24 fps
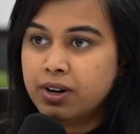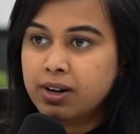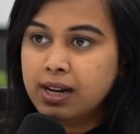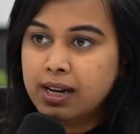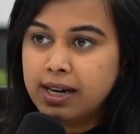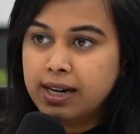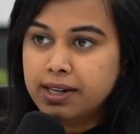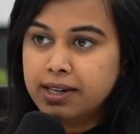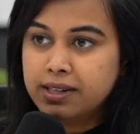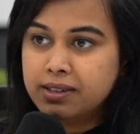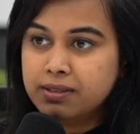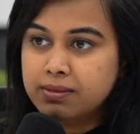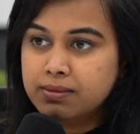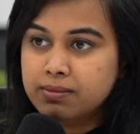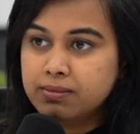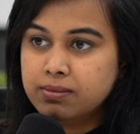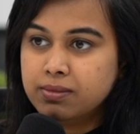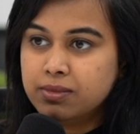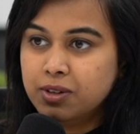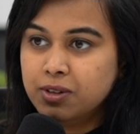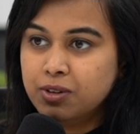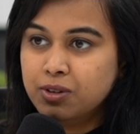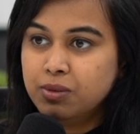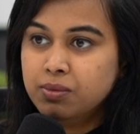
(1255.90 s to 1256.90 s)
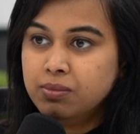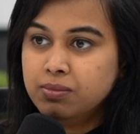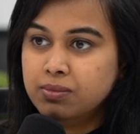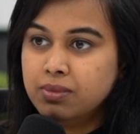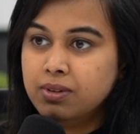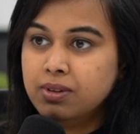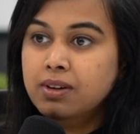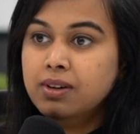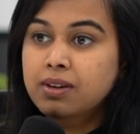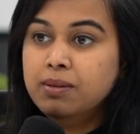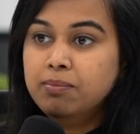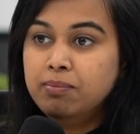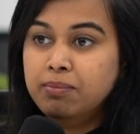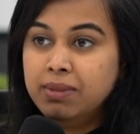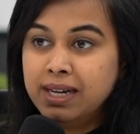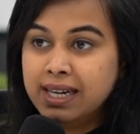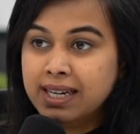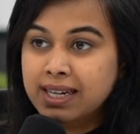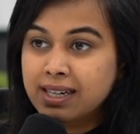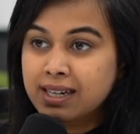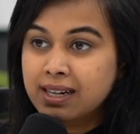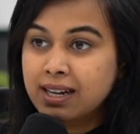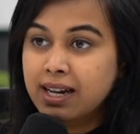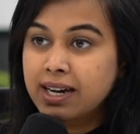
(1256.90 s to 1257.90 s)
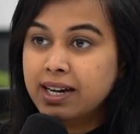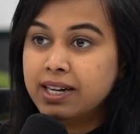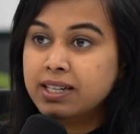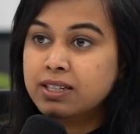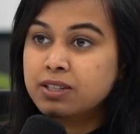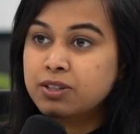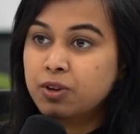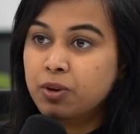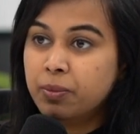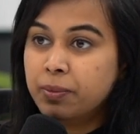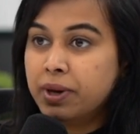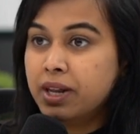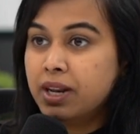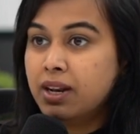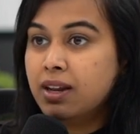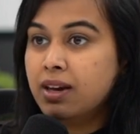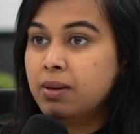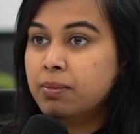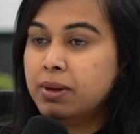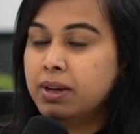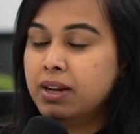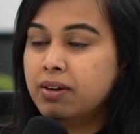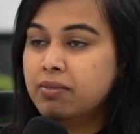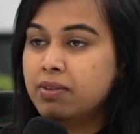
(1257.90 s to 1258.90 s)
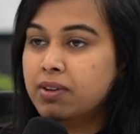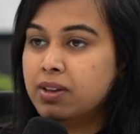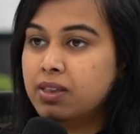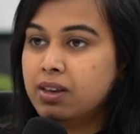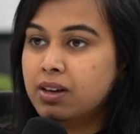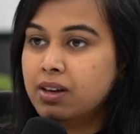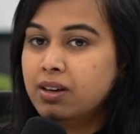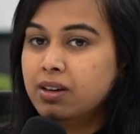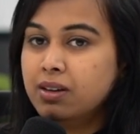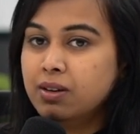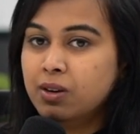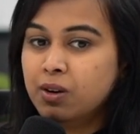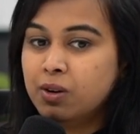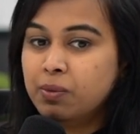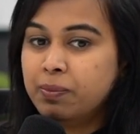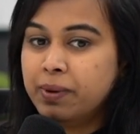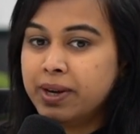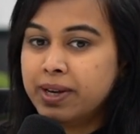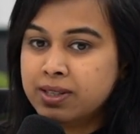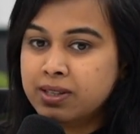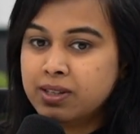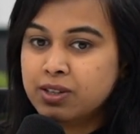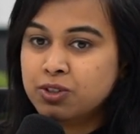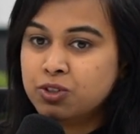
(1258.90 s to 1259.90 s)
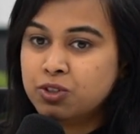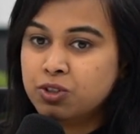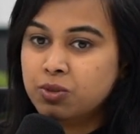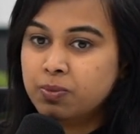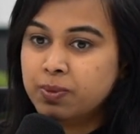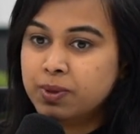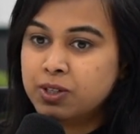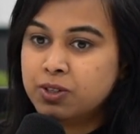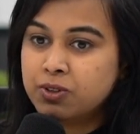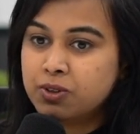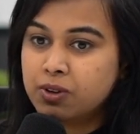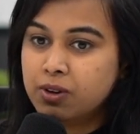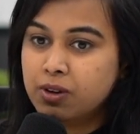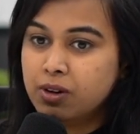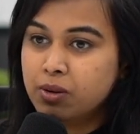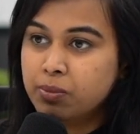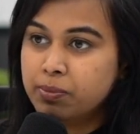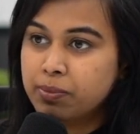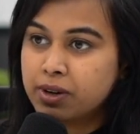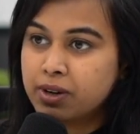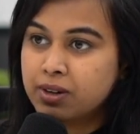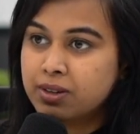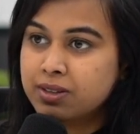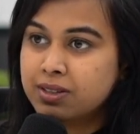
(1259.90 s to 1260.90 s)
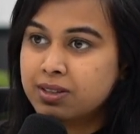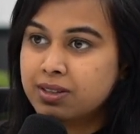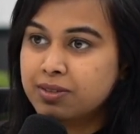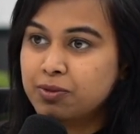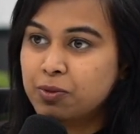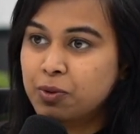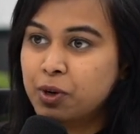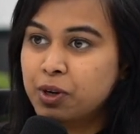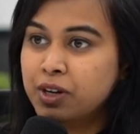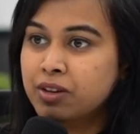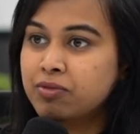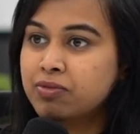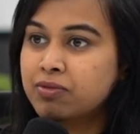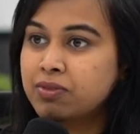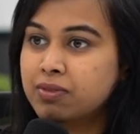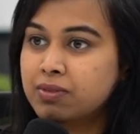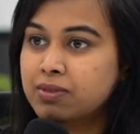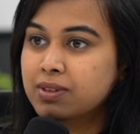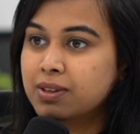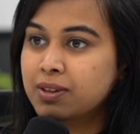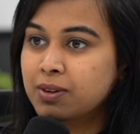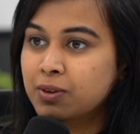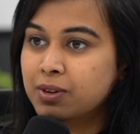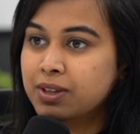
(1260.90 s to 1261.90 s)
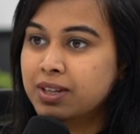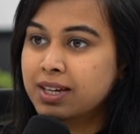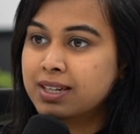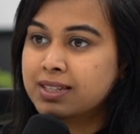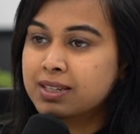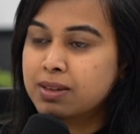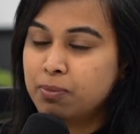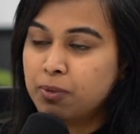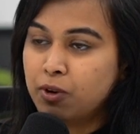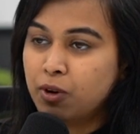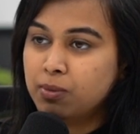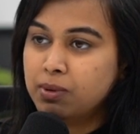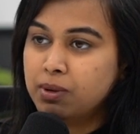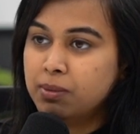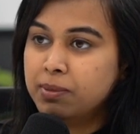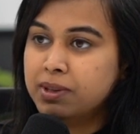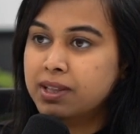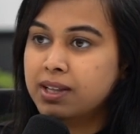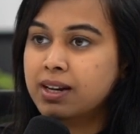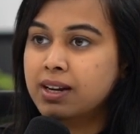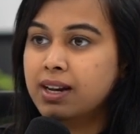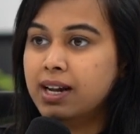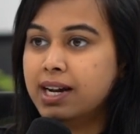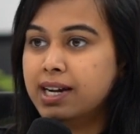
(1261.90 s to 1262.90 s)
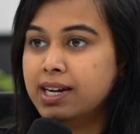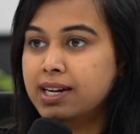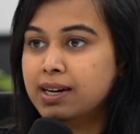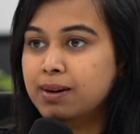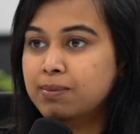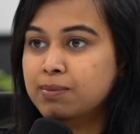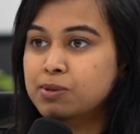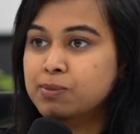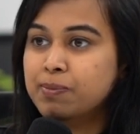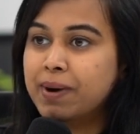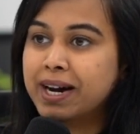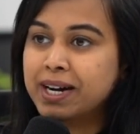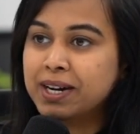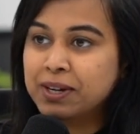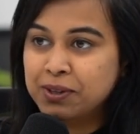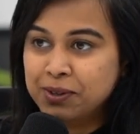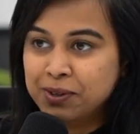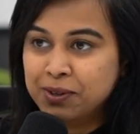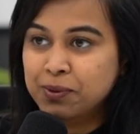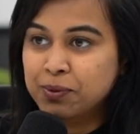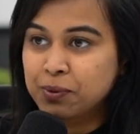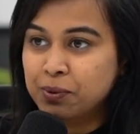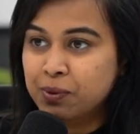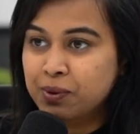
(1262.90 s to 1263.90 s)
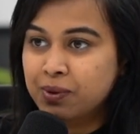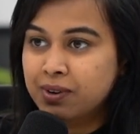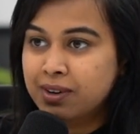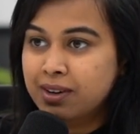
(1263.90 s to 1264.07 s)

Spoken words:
for a client, building a client's domain name and everything, your basics should be strong, because what if there is a problem and the client comes back to you?